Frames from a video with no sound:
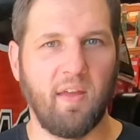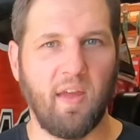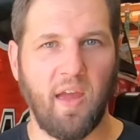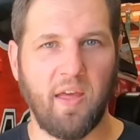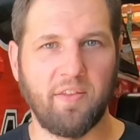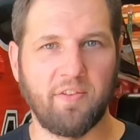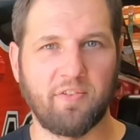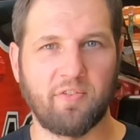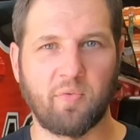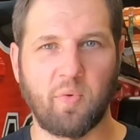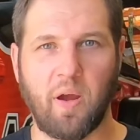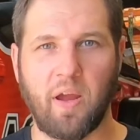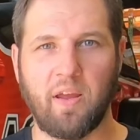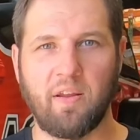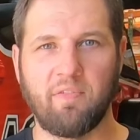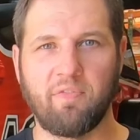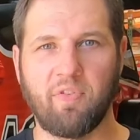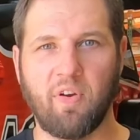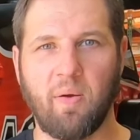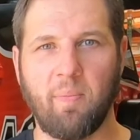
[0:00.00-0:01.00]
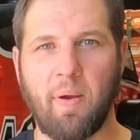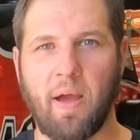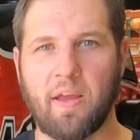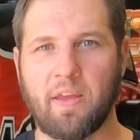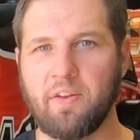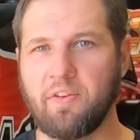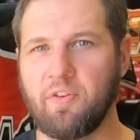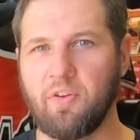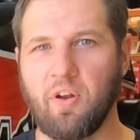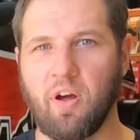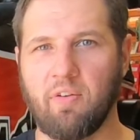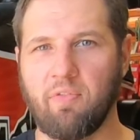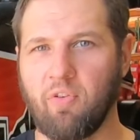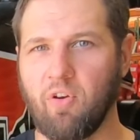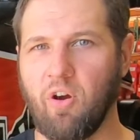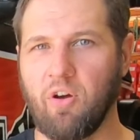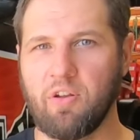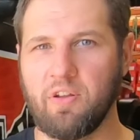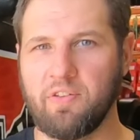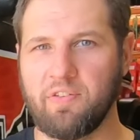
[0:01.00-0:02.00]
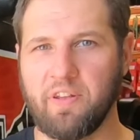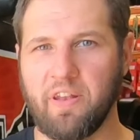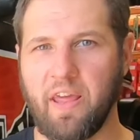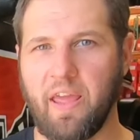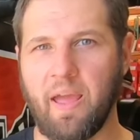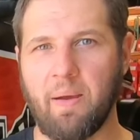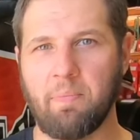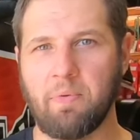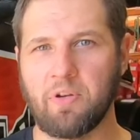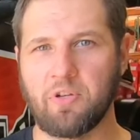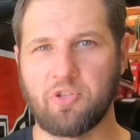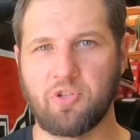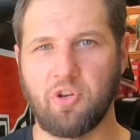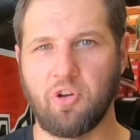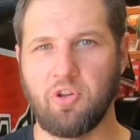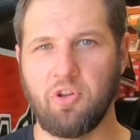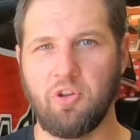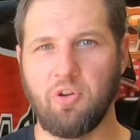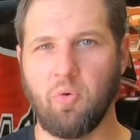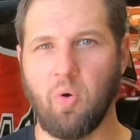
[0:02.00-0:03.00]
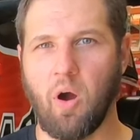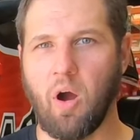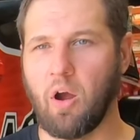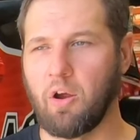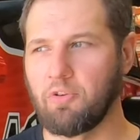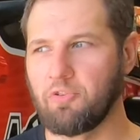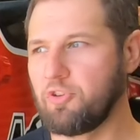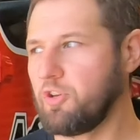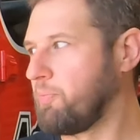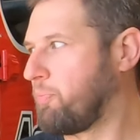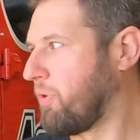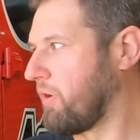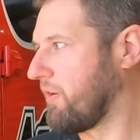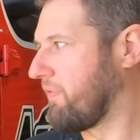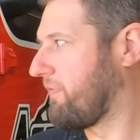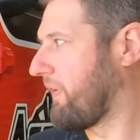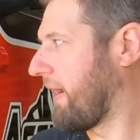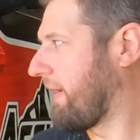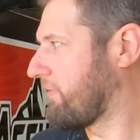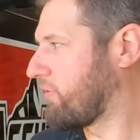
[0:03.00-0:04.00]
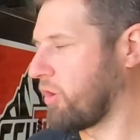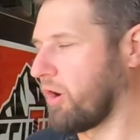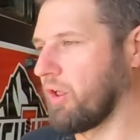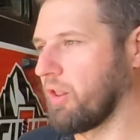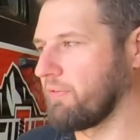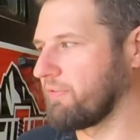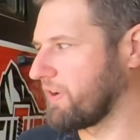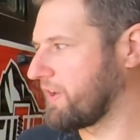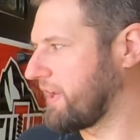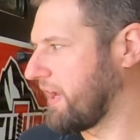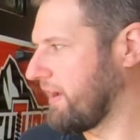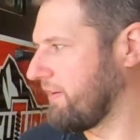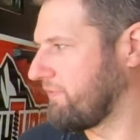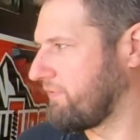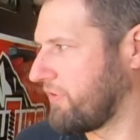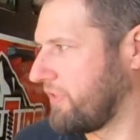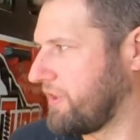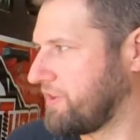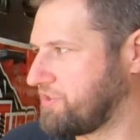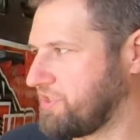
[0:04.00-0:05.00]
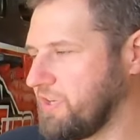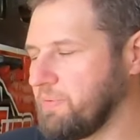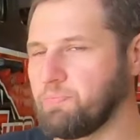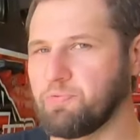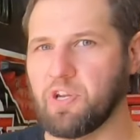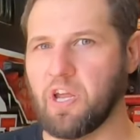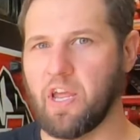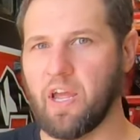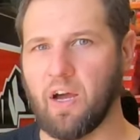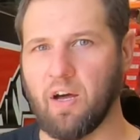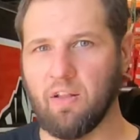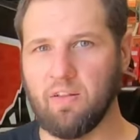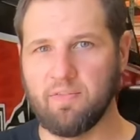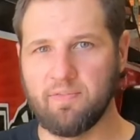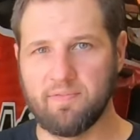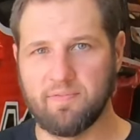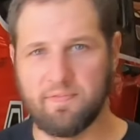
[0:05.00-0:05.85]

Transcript: Hey, this is Ryan from AccuTune Off-Road, and today I'm going to show you our 2.5 Coilover kit for the Jeep JL.